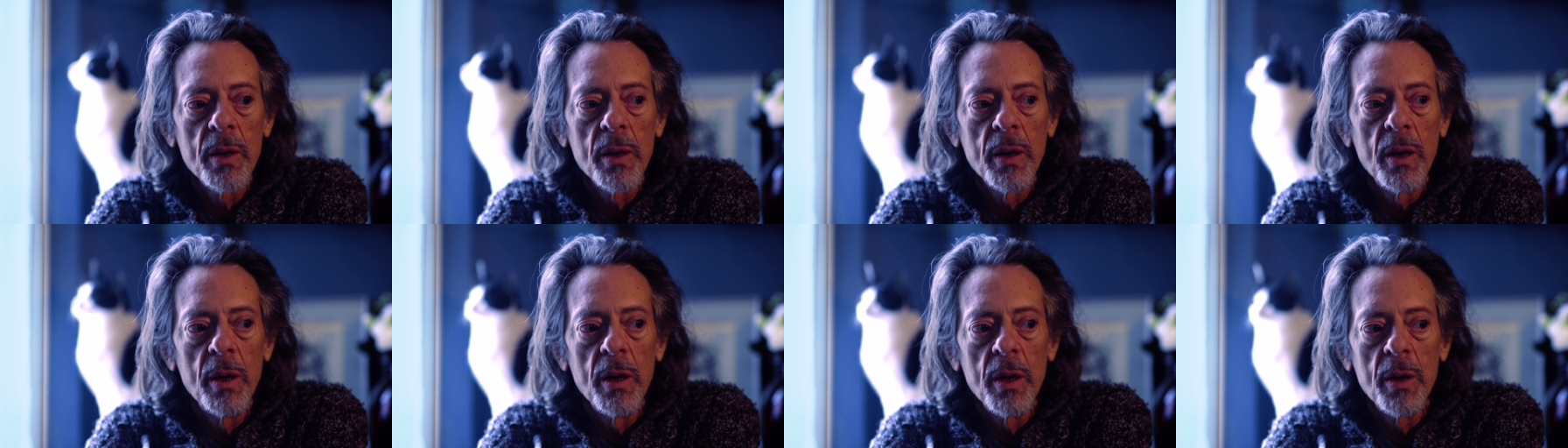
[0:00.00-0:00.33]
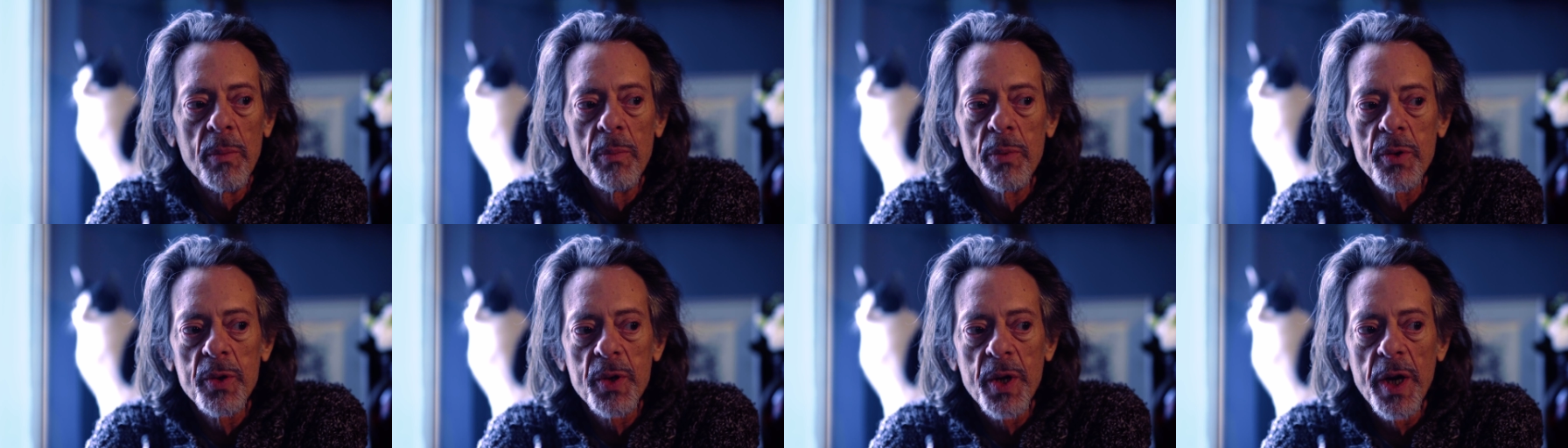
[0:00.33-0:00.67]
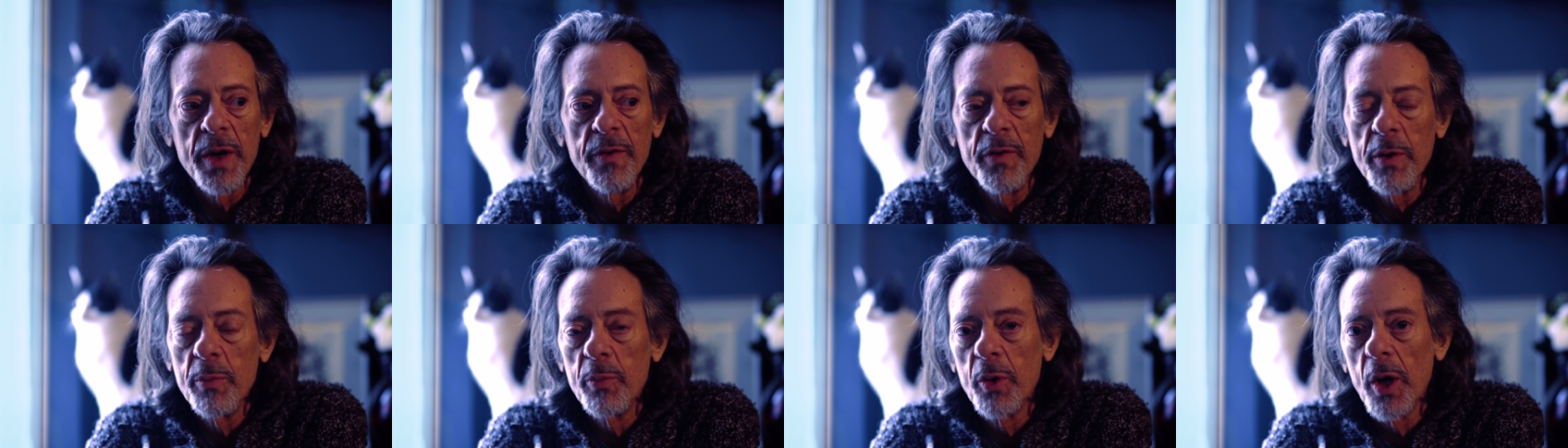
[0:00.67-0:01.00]
uh,
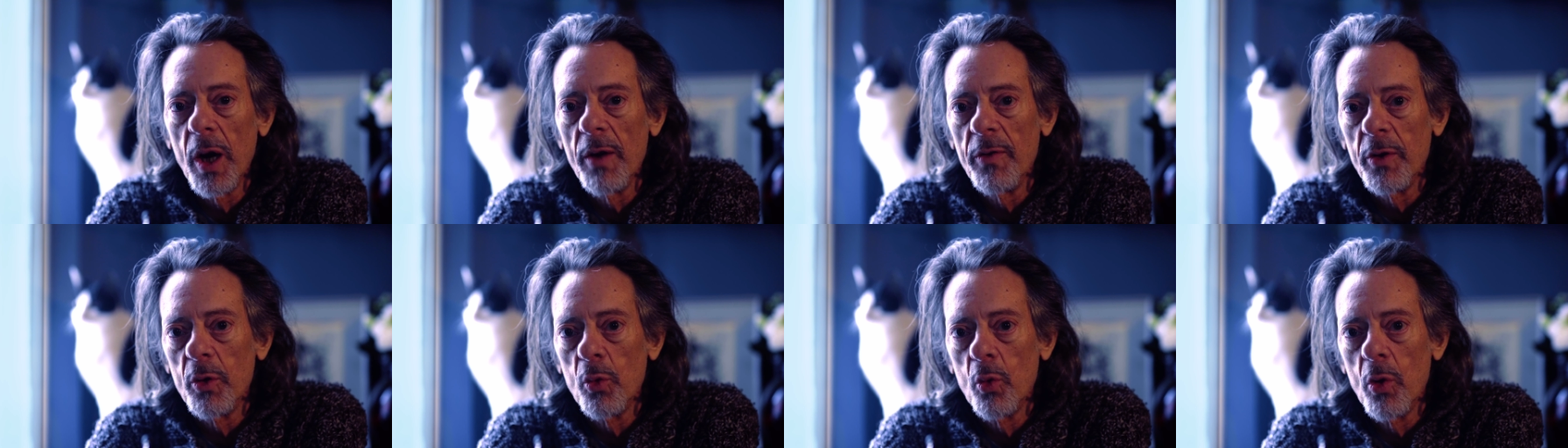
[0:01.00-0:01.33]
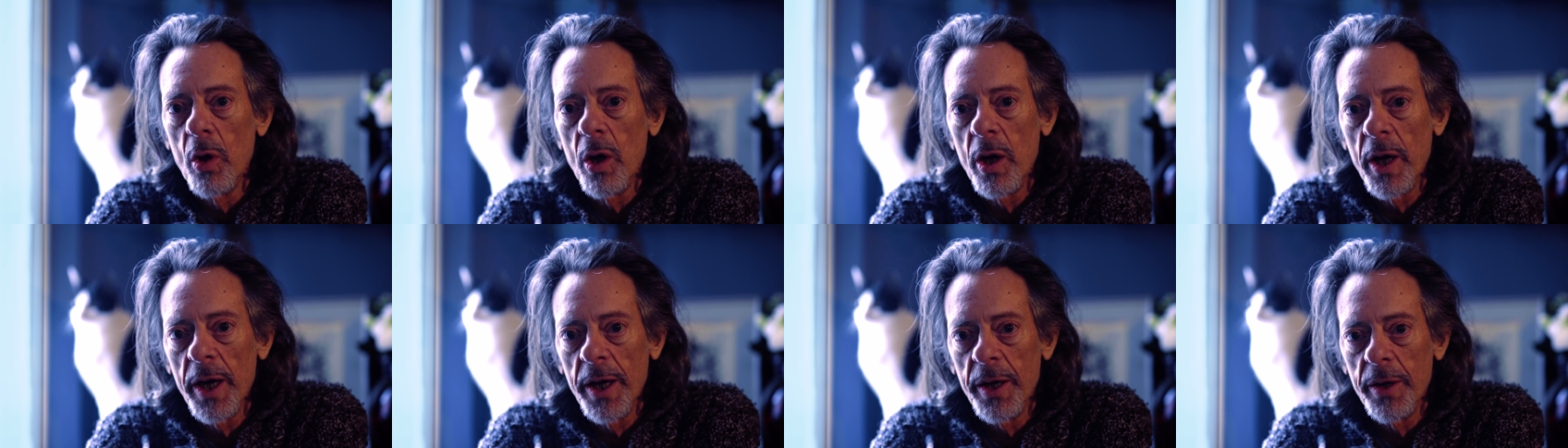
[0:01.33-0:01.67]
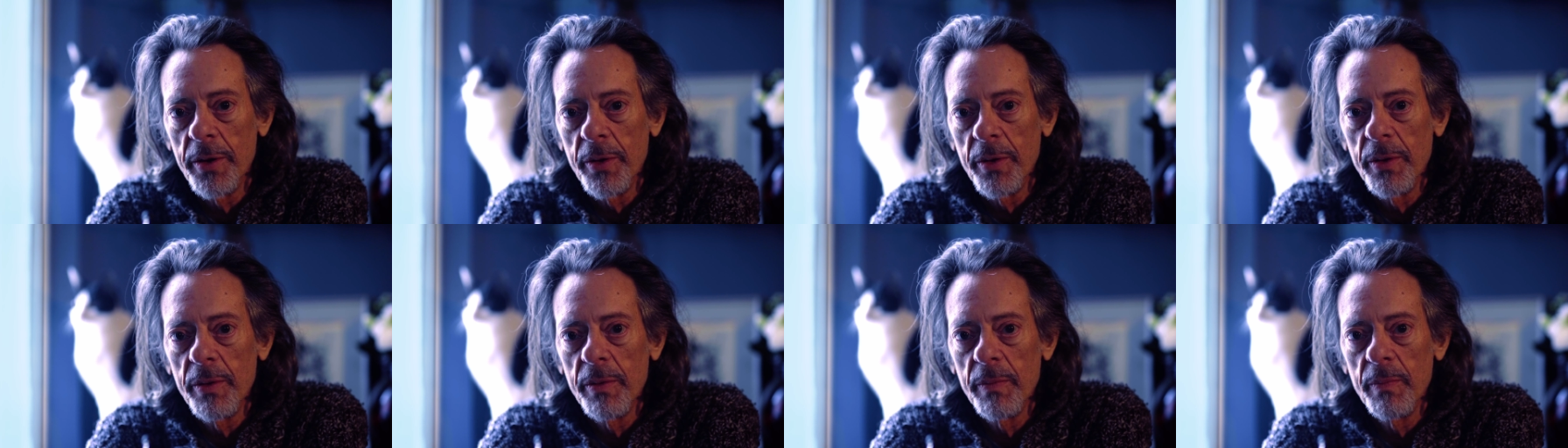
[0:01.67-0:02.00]
Saving Private
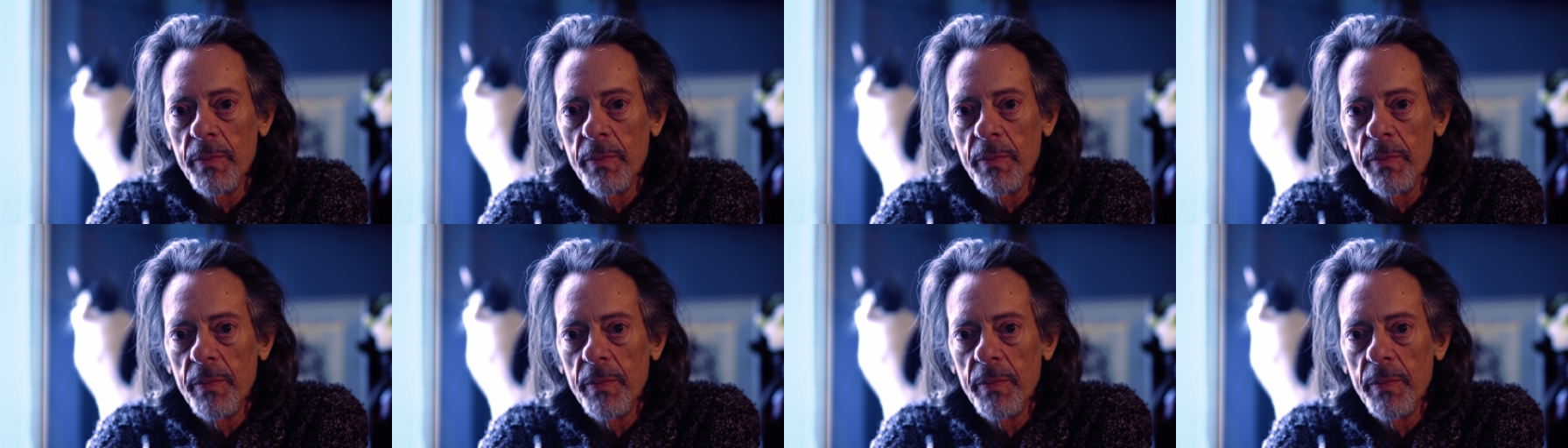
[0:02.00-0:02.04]
Ryan.